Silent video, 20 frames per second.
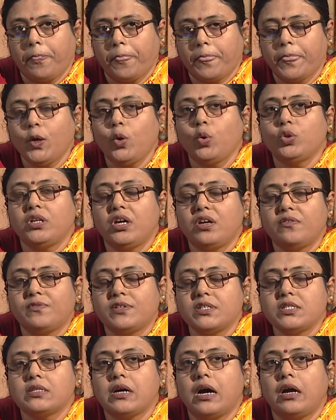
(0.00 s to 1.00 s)
Though there
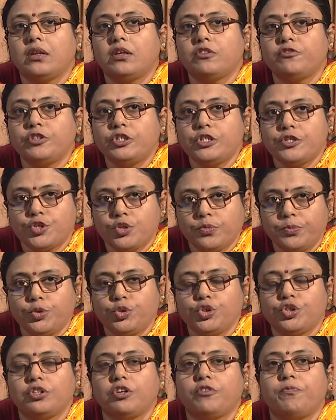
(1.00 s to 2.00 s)
was uneven
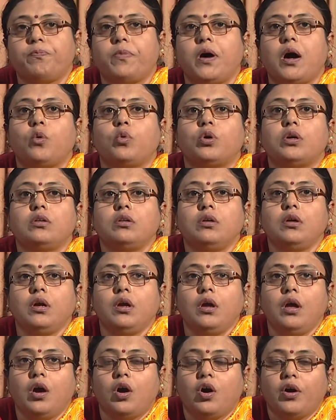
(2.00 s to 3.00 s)
distribution of power,
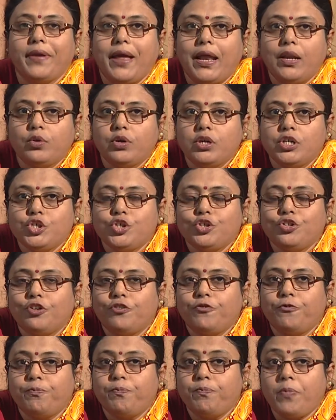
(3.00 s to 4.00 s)
on allocation
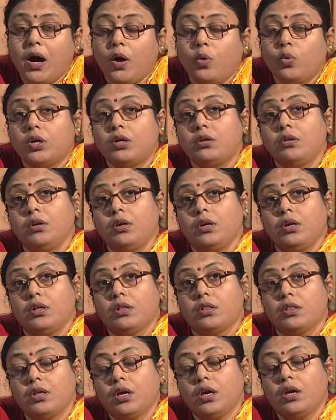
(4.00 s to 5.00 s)
of power,
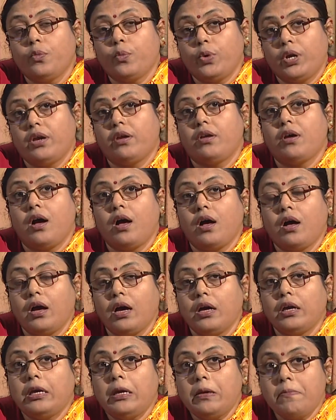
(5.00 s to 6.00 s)
there were
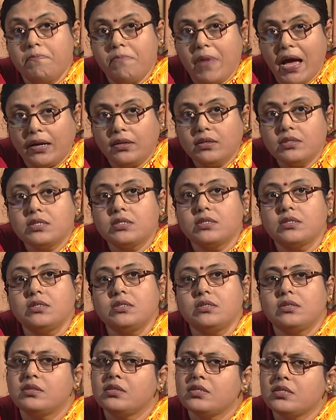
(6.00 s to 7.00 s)
high
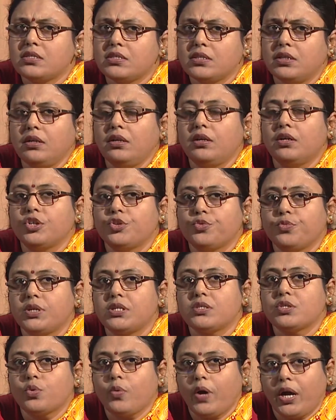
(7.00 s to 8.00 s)
imbalances. Still, it
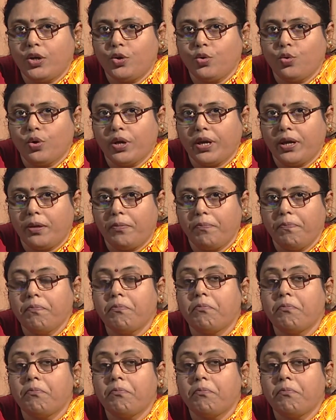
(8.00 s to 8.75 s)
was quite okay.